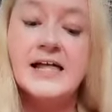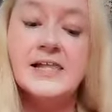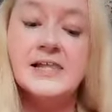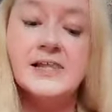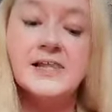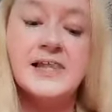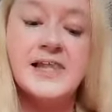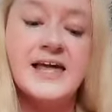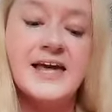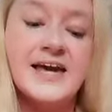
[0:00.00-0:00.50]

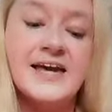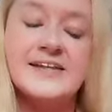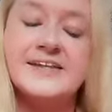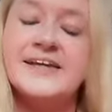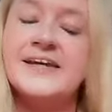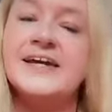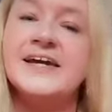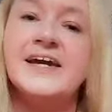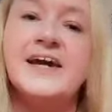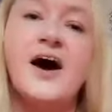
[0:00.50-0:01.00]

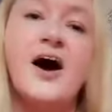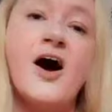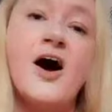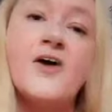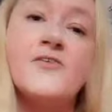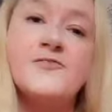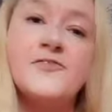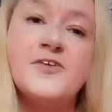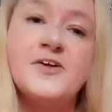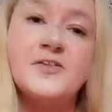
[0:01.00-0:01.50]
Lady
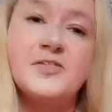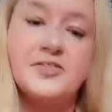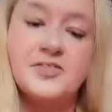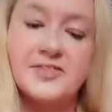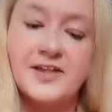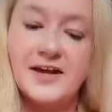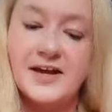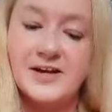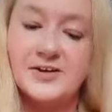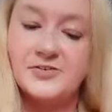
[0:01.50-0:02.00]
of the
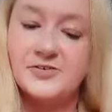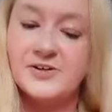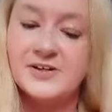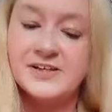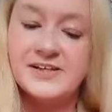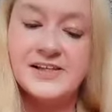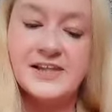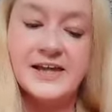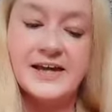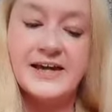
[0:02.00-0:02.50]

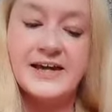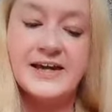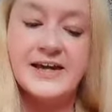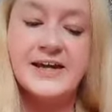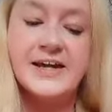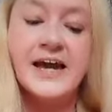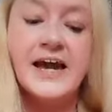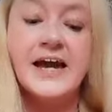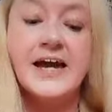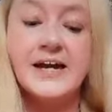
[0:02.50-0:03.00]
sacred
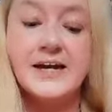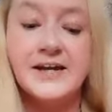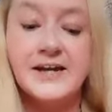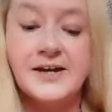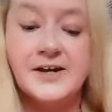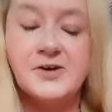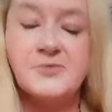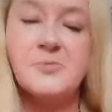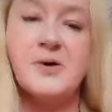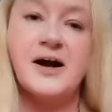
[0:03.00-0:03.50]
lake,
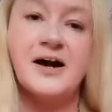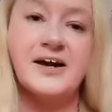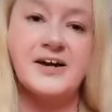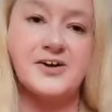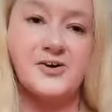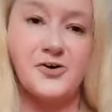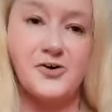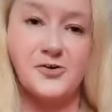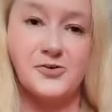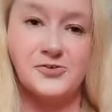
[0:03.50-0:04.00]
hear my
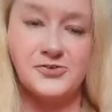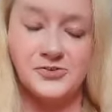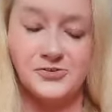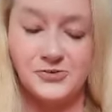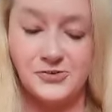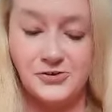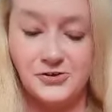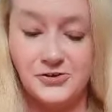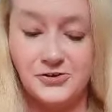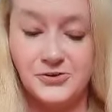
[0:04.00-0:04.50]
call to
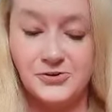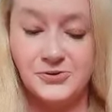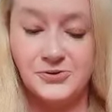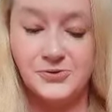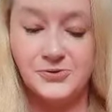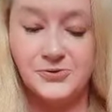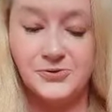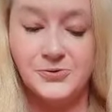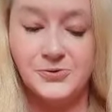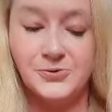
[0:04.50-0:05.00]

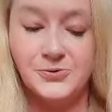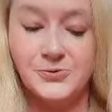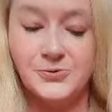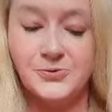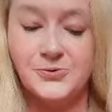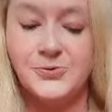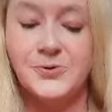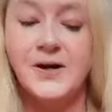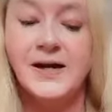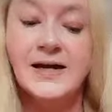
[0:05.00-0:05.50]

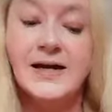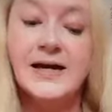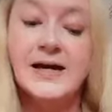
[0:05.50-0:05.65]
you.